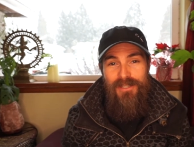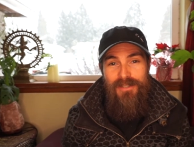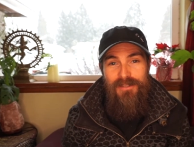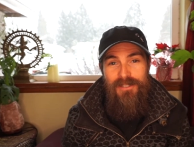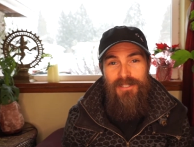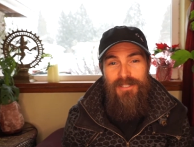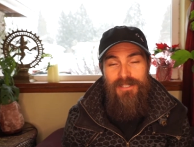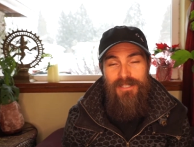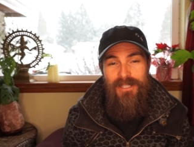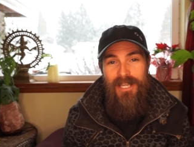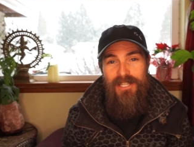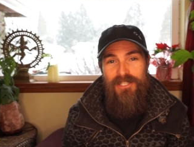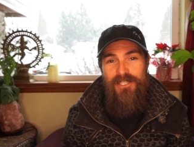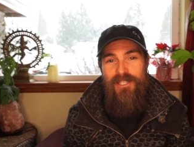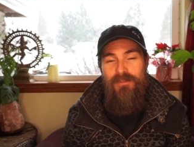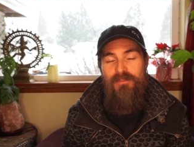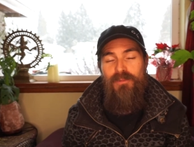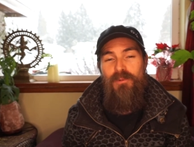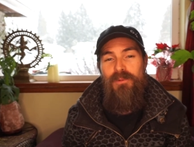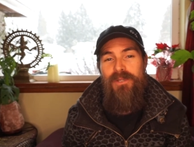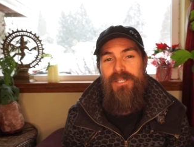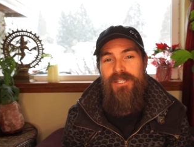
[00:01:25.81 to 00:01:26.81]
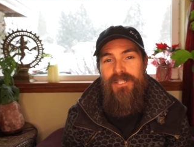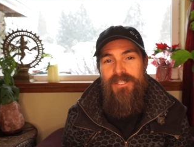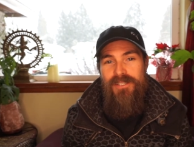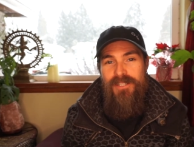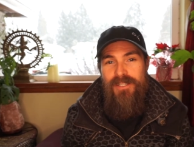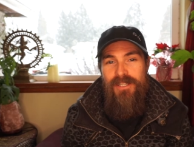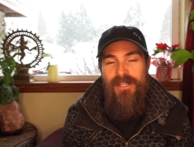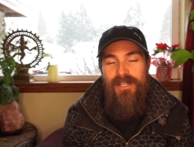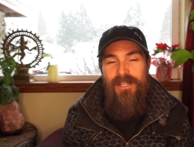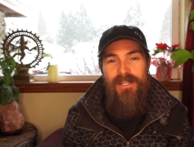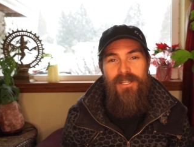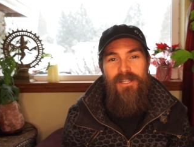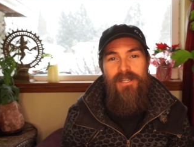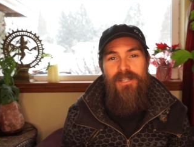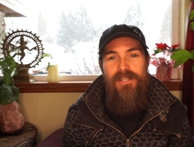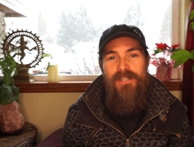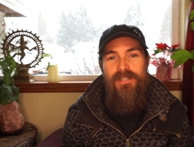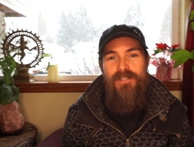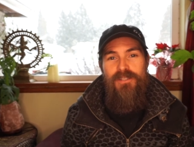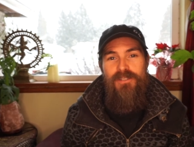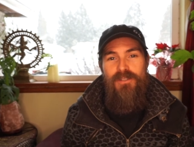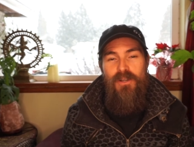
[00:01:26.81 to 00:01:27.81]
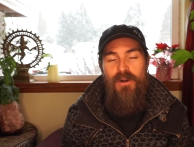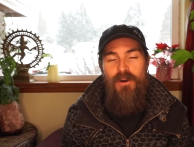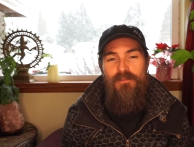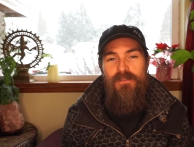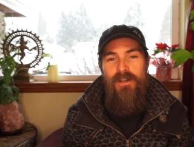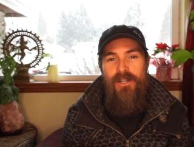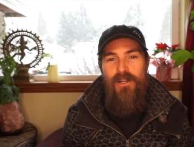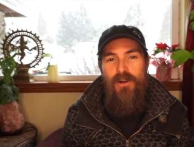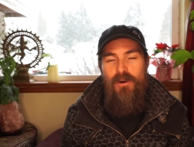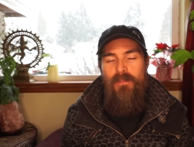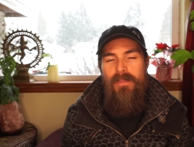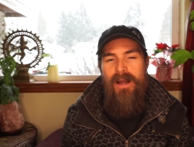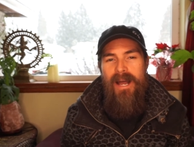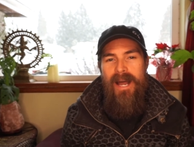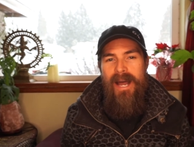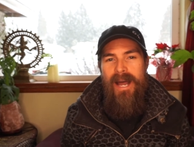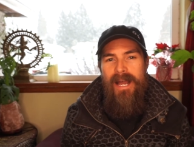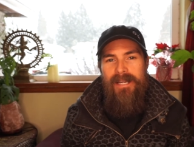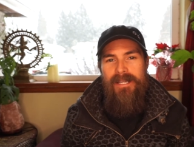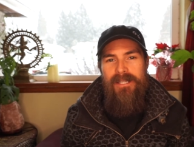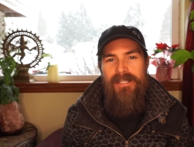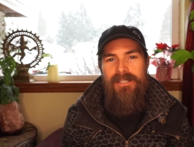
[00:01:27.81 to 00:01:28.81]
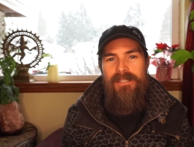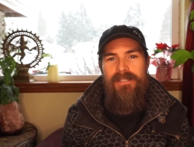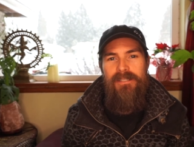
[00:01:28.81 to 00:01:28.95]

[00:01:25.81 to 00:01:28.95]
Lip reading: these last couple weeks. So if I go back,